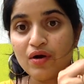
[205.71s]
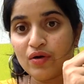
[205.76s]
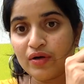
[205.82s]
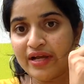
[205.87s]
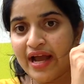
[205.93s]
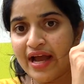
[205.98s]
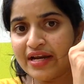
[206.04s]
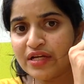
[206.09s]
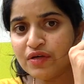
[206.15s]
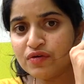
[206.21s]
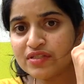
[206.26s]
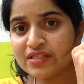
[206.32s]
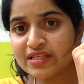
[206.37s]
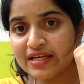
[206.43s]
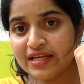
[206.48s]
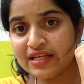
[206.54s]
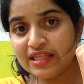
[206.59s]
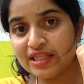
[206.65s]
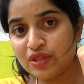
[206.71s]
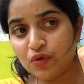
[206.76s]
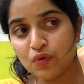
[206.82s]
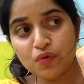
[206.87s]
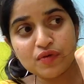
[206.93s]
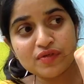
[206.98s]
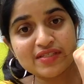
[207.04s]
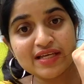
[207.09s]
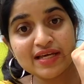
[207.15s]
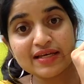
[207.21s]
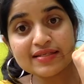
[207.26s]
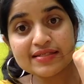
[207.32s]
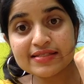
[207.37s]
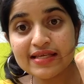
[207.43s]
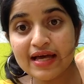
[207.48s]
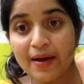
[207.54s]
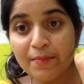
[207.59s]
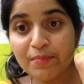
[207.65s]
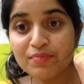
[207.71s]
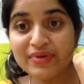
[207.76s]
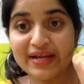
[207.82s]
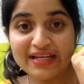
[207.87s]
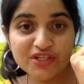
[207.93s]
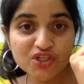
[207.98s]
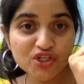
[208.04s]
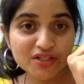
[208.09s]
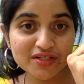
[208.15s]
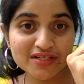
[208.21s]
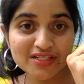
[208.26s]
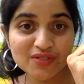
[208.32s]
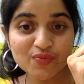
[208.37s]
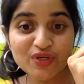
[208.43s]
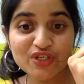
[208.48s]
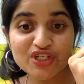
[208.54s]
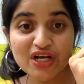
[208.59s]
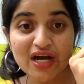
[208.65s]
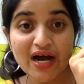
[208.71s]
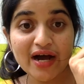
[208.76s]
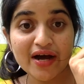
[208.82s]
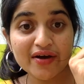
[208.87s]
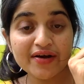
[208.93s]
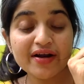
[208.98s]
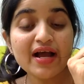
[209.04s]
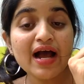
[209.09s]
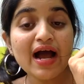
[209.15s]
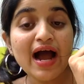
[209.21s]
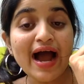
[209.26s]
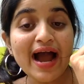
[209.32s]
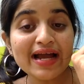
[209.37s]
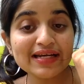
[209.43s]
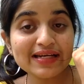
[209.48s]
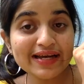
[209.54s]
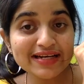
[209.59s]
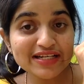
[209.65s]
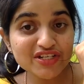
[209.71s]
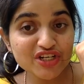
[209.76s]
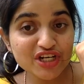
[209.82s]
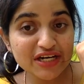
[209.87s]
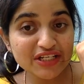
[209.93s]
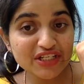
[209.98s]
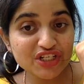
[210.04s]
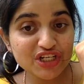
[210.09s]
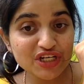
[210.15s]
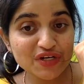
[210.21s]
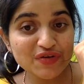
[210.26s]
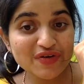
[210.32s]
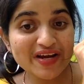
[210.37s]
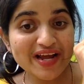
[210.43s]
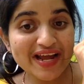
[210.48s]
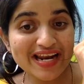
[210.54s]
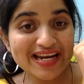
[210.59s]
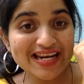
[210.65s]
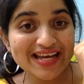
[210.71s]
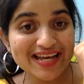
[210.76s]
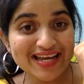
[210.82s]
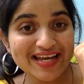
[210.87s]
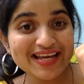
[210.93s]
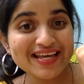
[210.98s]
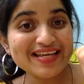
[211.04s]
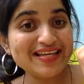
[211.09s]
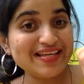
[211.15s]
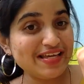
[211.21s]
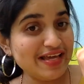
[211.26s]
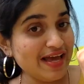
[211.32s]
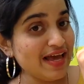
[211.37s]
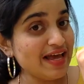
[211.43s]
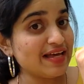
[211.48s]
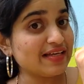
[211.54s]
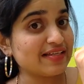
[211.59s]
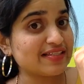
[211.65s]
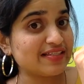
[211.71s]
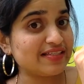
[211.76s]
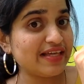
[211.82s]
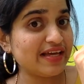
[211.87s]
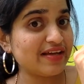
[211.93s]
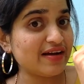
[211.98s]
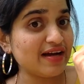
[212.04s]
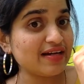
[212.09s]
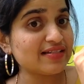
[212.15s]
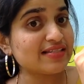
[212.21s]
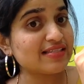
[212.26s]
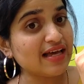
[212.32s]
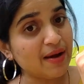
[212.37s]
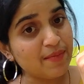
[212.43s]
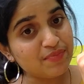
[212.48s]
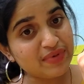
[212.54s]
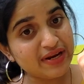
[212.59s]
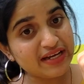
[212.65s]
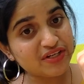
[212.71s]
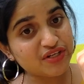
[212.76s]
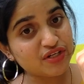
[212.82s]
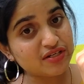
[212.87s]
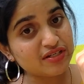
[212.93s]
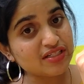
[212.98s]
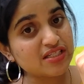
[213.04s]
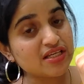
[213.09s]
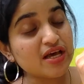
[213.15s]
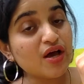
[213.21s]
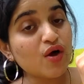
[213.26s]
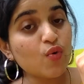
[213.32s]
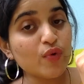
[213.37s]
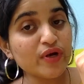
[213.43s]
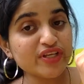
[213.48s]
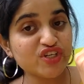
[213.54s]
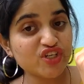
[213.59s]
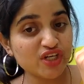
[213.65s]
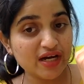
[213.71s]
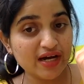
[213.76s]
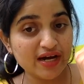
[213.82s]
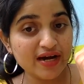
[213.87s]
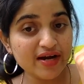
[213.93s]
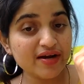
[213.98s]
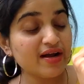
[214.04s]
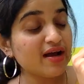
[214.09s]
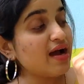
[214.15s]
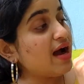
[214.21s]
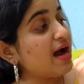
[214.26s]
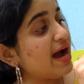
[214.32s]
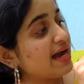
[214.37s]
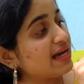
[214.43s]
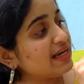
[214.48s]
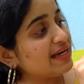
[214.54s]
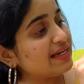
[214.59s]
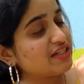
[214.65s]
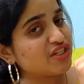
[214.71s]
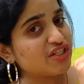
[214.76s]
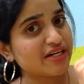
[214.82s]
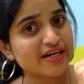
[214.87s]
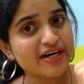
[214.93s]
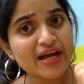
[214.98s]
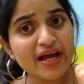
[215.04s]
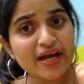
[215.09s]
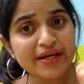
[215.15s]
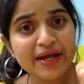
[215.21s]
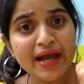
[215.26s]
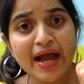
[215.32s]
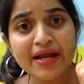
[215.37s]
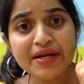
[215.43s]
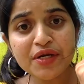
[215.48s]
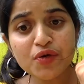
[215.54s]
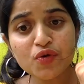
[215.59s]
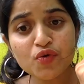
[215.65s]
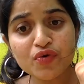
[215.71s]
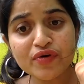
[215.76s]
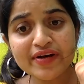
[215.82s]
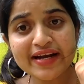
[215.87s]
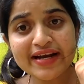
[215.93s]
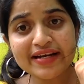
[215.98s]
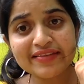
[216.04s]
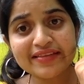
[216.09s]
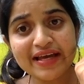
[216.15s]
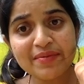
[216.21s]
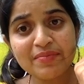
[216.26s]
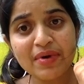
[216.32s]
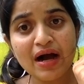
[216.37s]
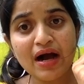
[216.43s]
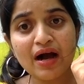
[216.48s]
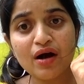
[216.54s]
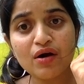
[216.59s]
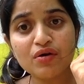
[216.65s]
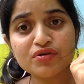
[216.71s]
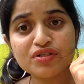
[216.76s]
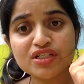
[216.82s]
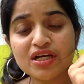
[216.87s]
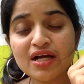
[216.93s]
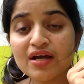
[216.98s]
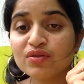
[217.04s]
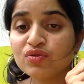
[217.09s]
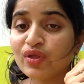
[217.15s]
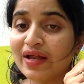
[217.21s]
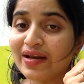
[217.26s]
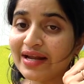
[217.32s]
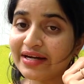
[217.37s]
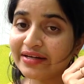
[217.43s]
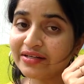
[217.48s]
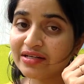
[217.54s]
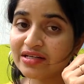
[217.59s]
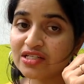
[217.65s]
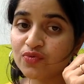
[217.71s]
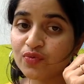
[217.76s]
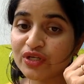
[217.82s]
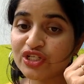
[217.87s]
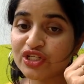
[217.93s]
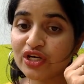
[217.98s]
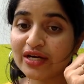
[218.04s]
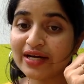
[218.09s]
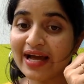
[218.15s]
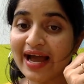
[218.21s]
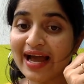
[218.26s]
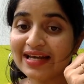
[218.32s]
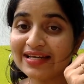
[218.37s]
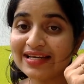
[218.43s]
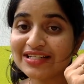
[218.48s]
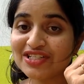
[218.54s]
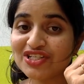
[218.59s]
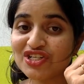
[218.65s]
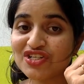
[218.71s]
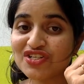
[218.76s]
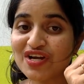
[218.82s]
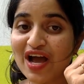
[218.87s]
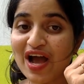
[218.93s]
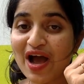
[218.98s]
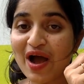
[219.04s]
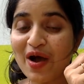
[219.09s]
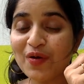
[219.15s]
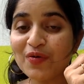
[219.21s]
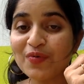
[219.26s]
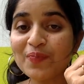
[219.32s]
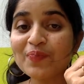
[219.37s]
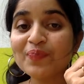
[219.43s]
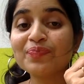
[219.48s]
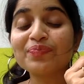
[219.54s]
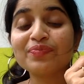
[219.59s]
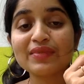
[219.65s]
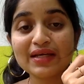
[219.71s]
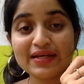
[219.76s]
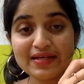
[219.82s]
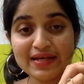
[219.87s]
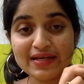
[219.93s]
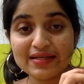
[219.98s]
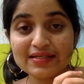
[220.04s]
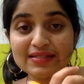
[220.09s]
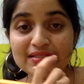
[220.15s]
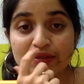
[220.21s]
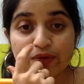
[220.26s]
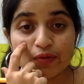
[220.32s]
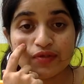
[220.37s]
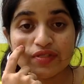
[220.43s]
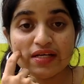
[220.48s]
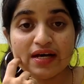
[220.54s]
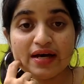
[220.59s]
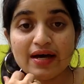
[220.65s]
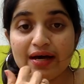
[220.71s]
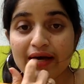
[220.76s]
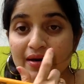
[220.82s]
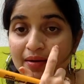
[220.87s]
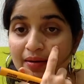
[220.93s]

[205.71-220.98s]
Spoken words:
can you see those some letters which are highlighted children? Yes, there are some letters which are highlighted. Can you read them out? The letters which are highlighted now? Yes, those are